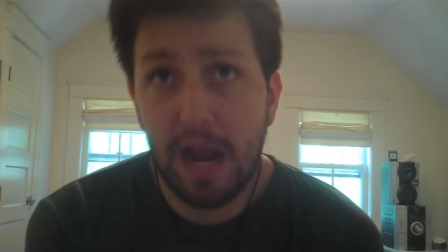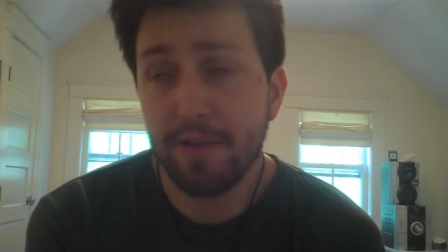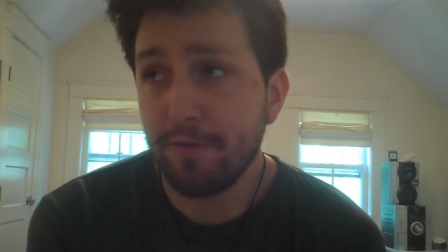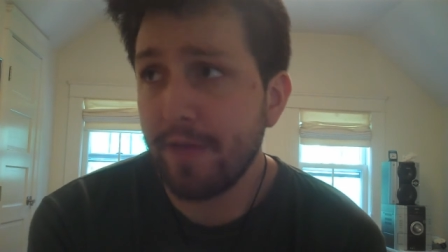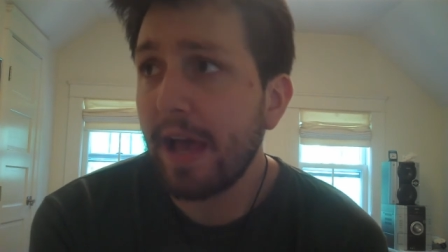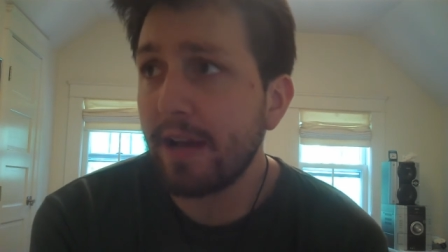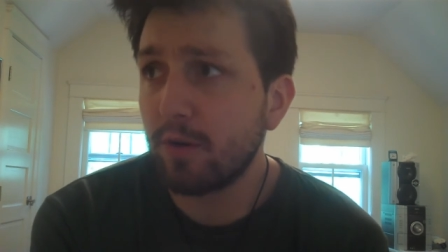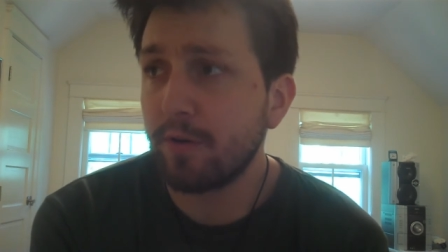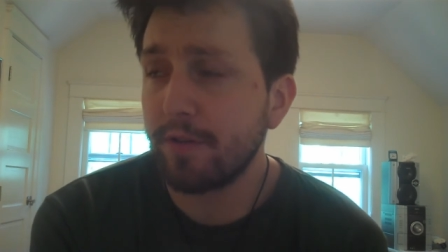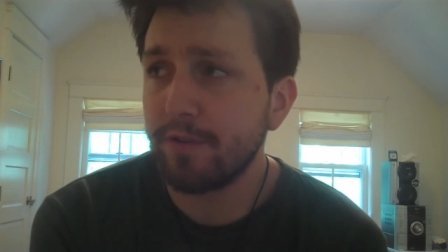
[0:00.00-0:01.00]
Either that
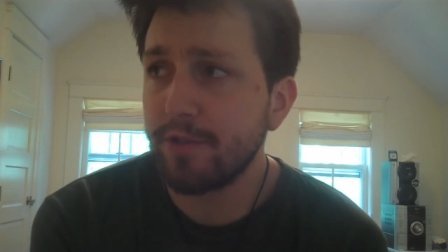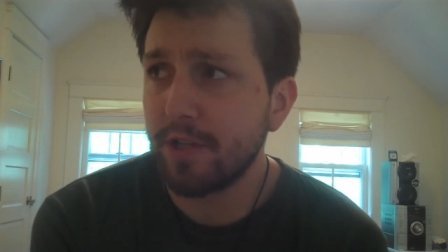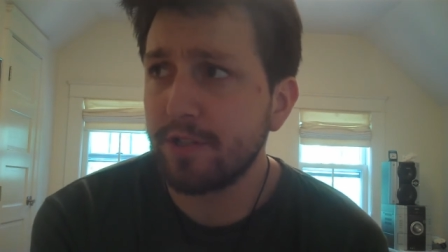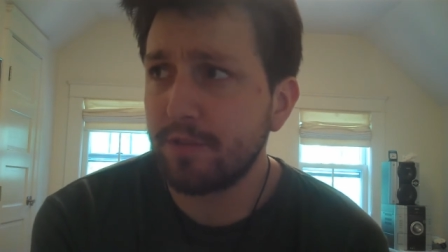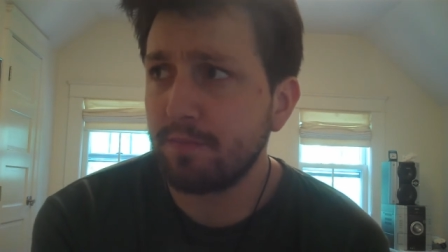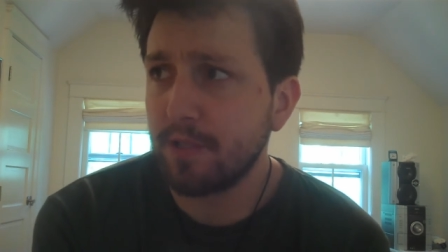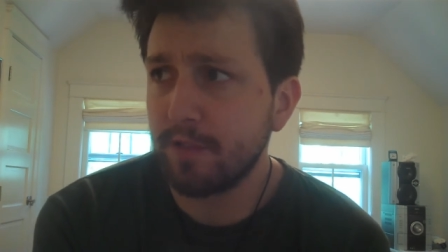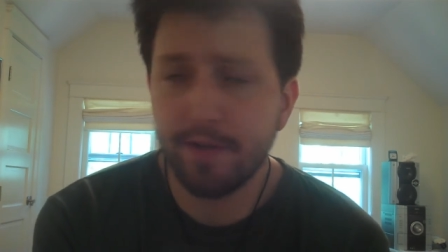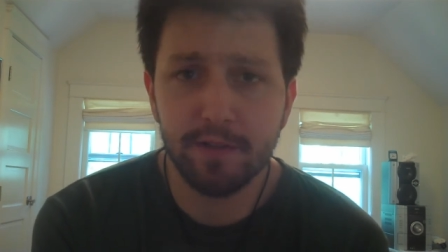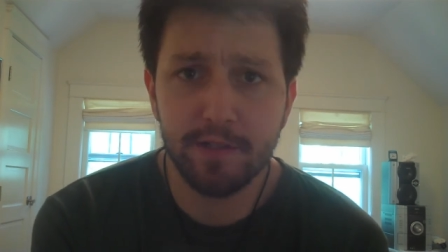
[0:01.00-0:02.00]
or they're just
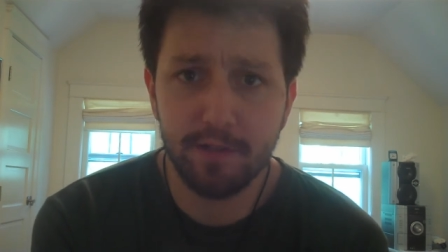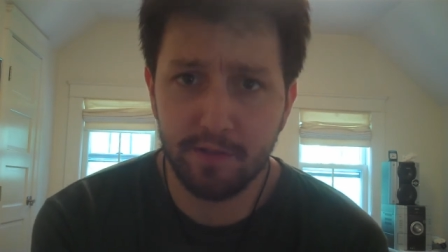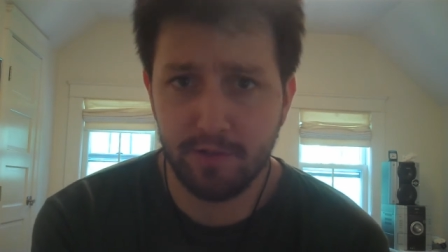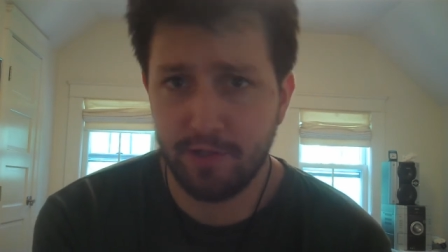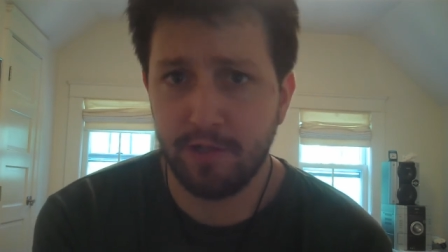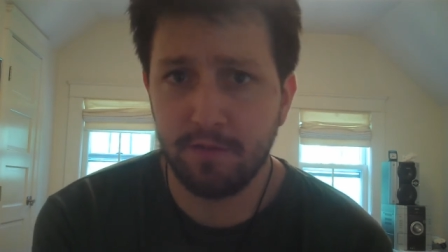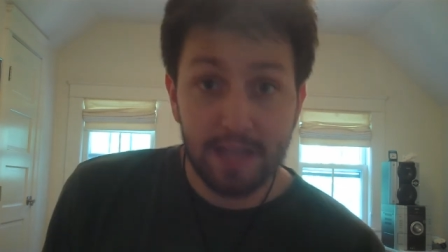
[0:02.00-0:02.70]
severely delusional.